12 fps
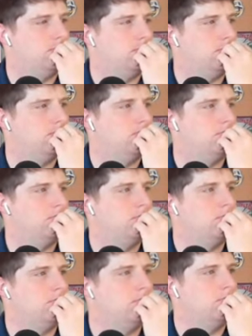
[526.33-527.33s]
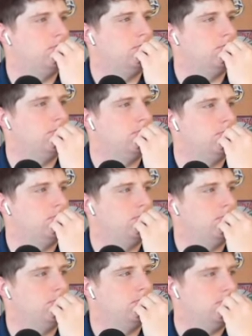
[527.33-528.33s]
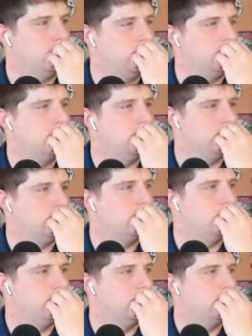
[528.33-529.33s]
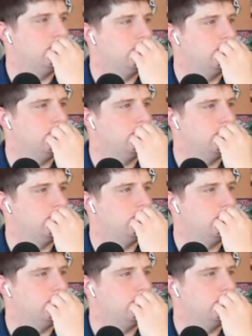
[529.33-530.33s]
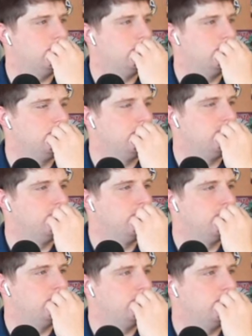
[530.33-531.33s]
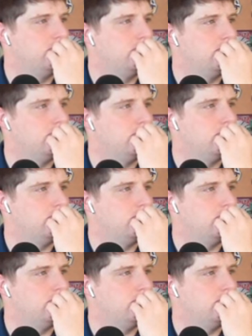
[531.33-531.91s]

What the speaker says: [no speech]